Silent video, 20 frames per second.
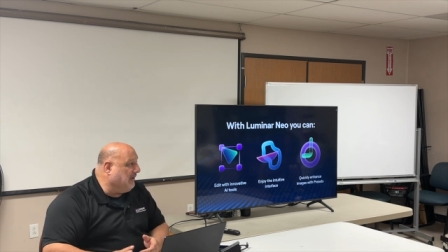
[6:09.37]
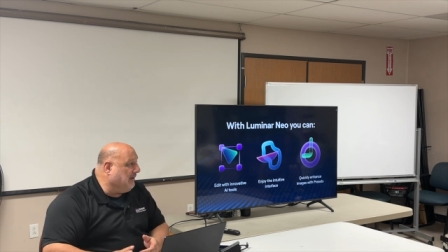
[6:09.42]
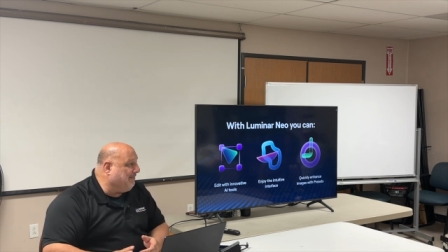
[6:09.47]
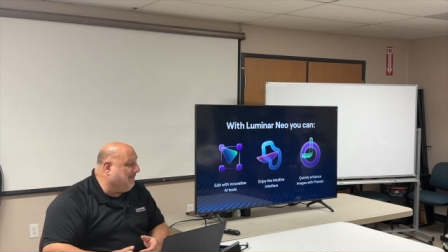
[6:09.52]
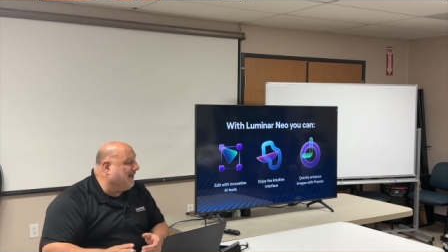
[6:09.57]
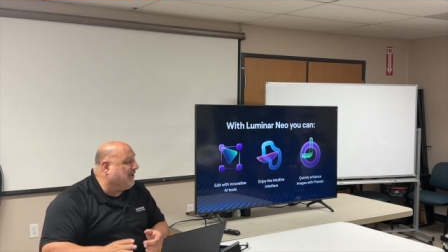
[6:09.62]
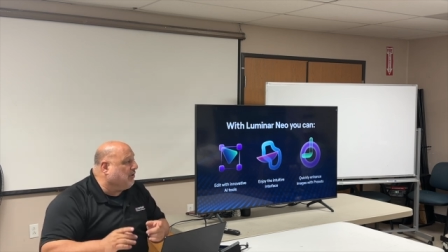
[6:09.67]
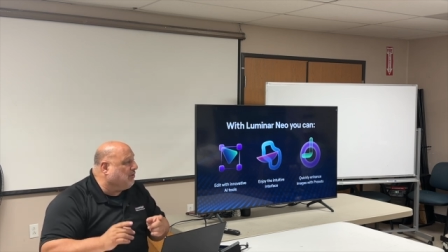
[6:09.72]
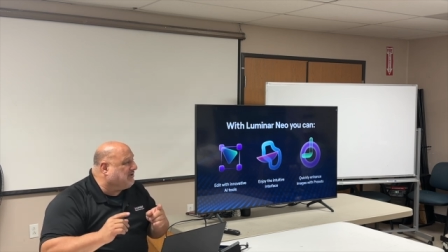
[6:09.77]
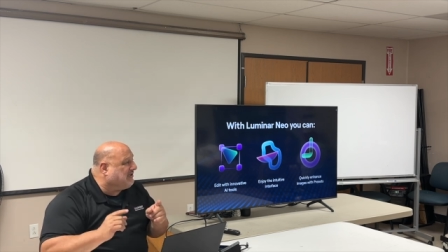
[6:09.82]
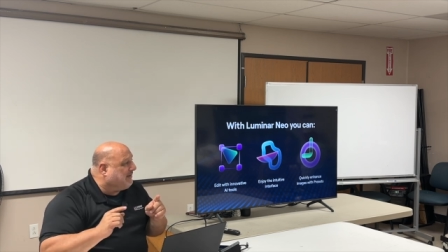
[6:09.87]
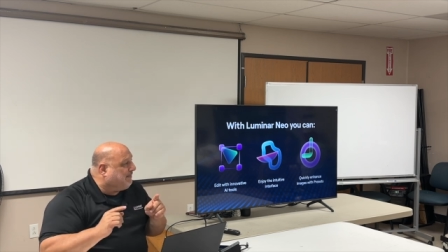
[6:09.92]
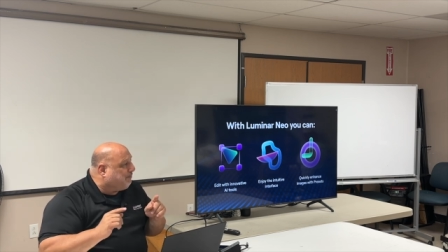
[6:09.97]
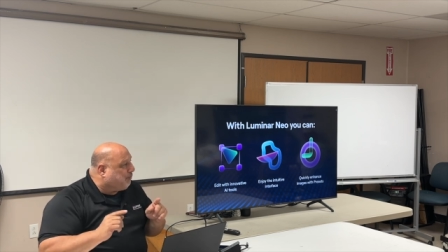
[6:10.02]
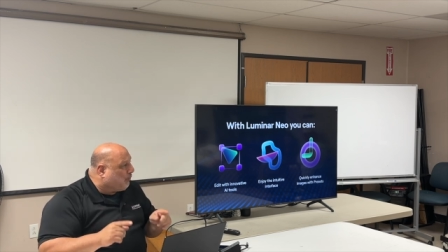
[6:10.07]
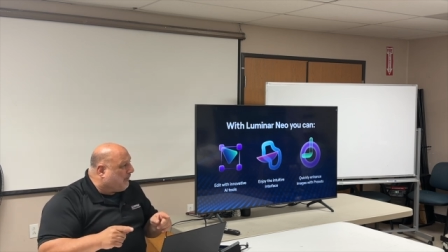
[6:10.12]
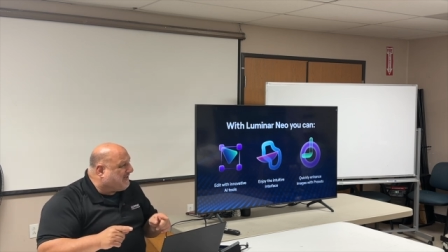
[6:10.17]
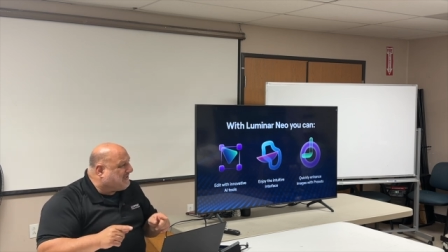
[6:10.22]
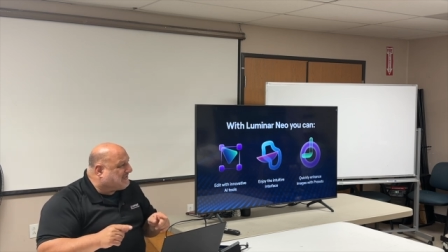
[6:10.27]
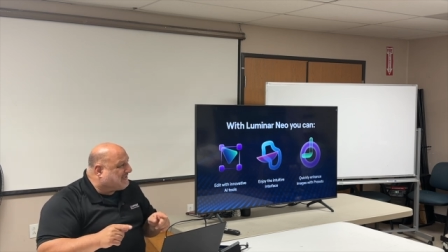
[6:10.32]
by using
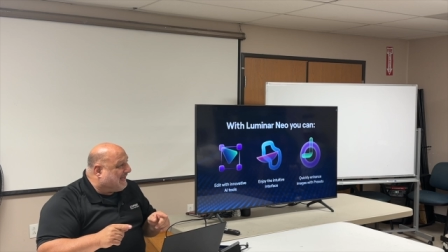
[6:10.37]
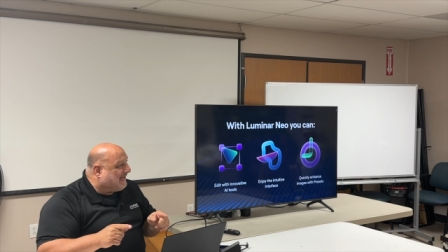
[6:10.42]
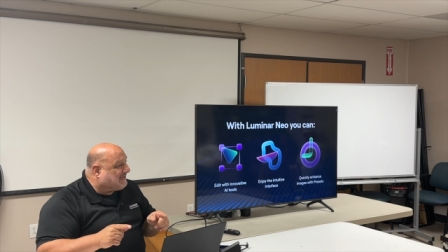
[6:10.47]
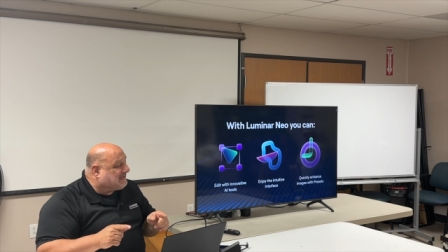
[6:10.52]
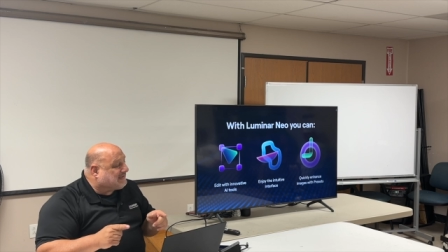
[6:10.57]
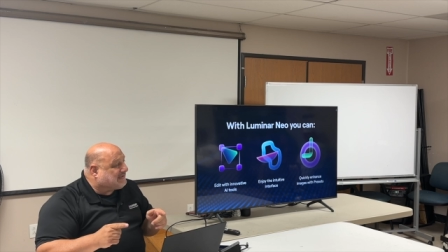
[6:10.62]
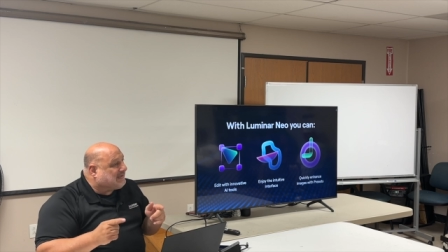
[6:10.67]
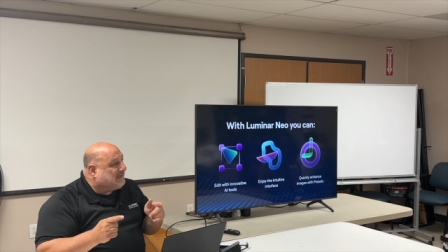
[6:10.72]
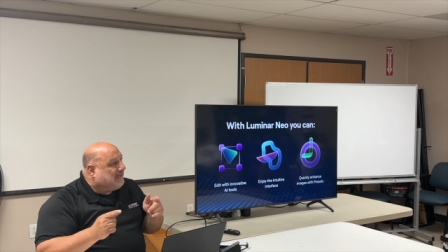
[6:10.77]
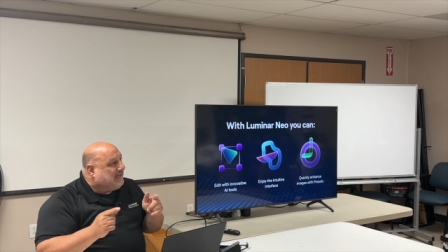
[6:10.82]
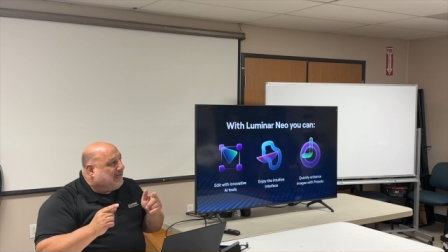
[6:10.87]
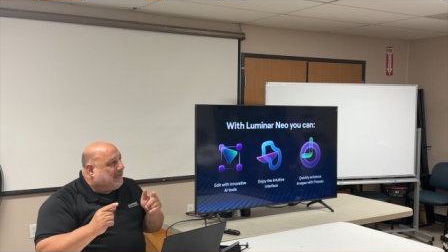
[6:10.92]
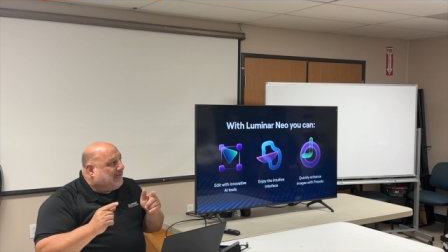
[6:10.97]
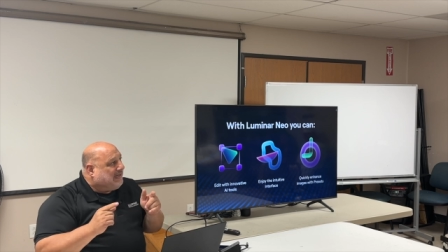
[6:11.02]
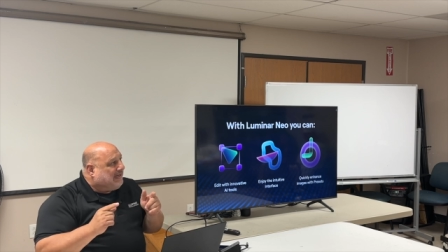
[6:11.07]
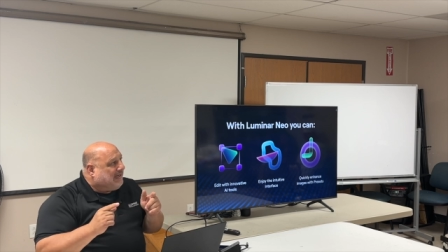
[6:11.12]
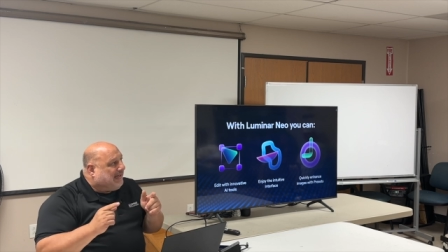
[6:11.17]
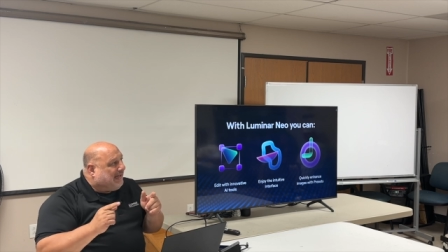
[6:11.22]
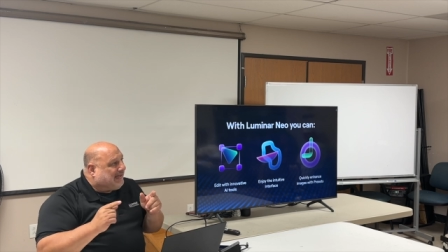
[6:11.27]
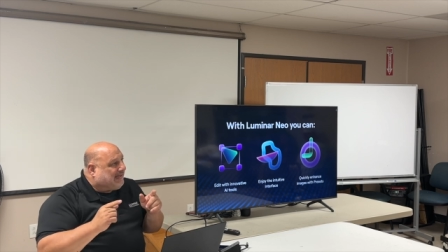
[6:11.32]
presets,
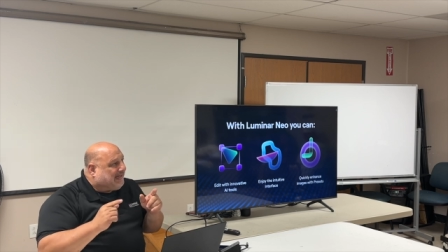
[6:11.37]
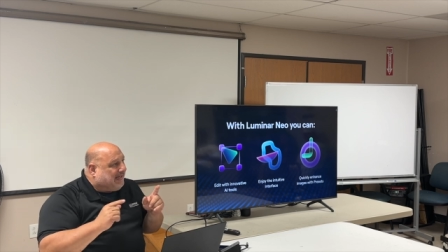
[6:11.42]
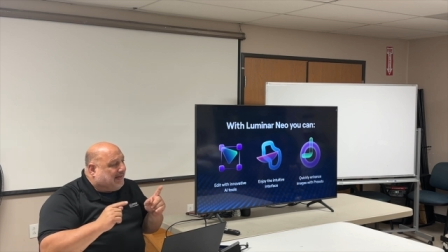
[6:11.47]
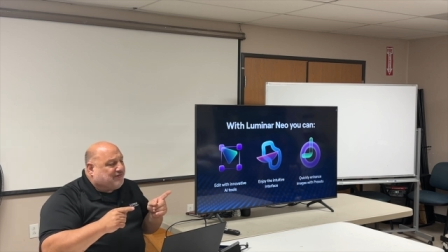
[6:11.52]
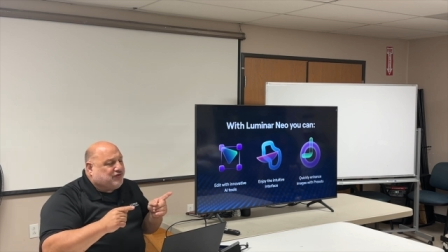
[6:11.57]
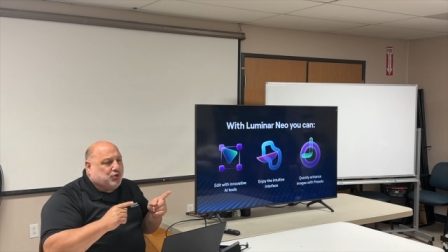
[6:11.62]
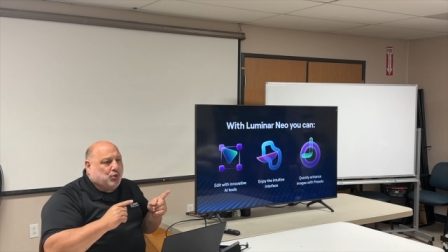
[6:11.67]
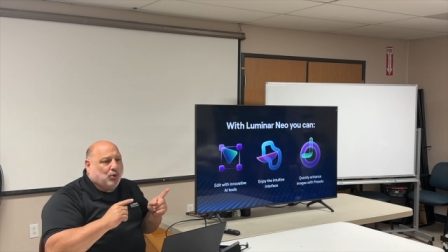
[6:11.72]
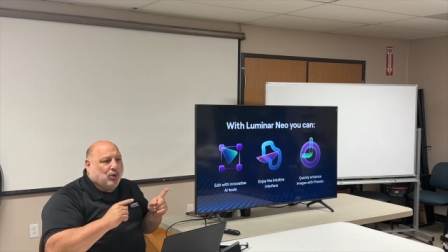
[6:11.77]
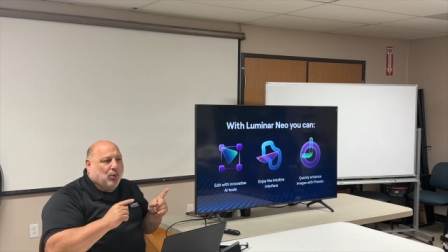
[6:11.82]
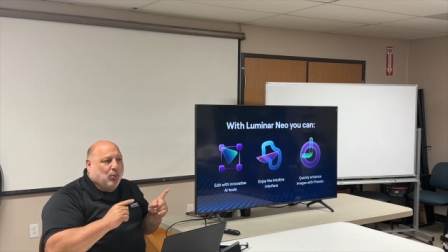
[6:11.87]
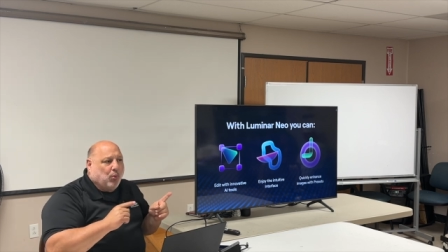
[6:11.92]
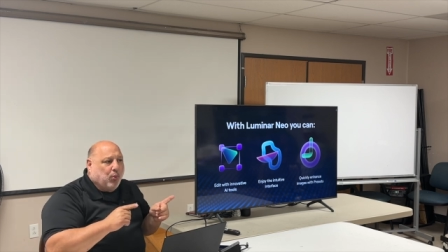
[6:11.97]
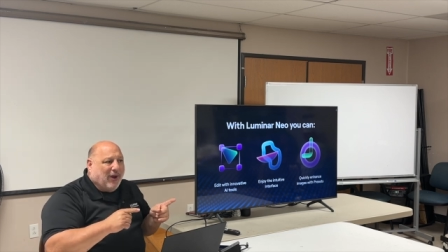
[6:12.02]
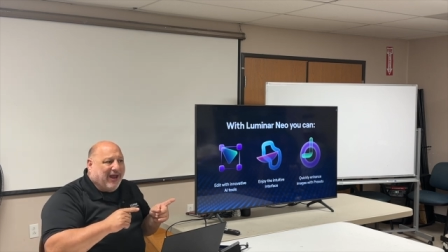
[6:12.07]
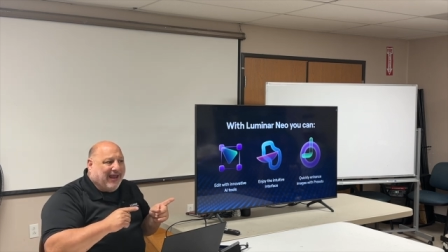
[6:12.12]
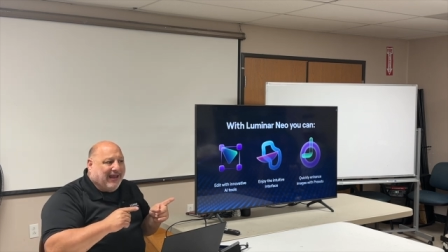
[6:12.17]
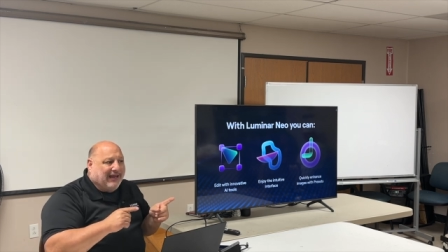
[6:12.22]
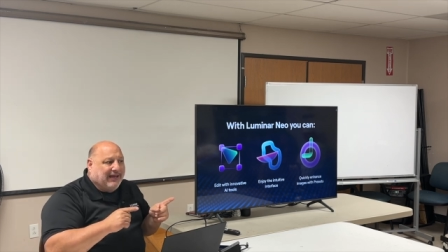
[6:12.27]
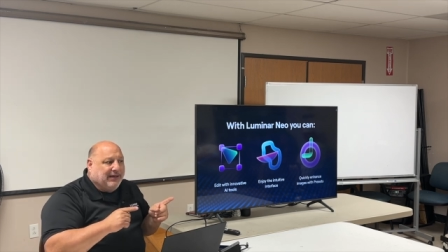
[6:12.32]
it gives you a
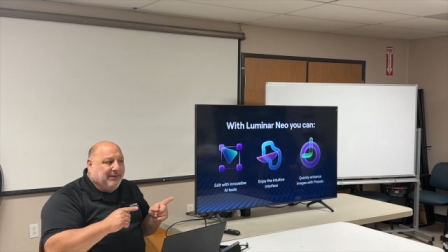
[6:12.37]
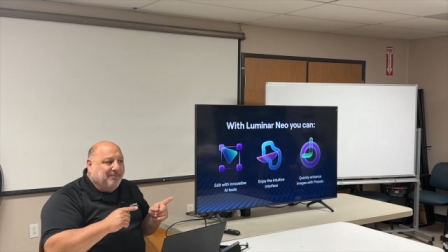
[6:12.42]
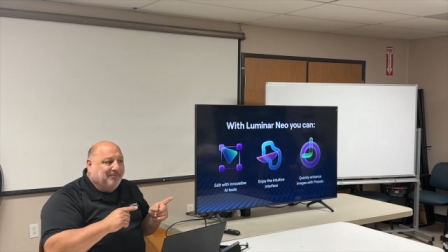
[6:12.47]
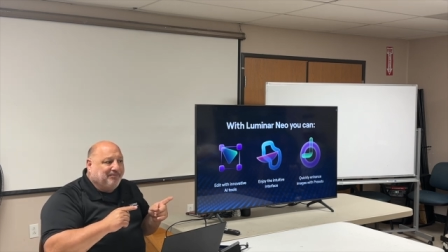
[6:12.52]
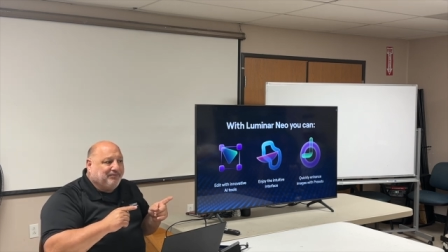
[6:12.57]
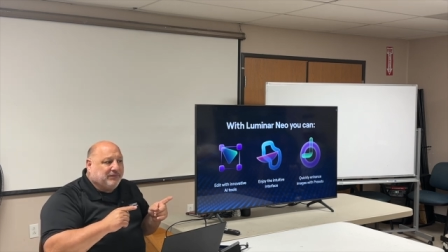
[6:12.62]
way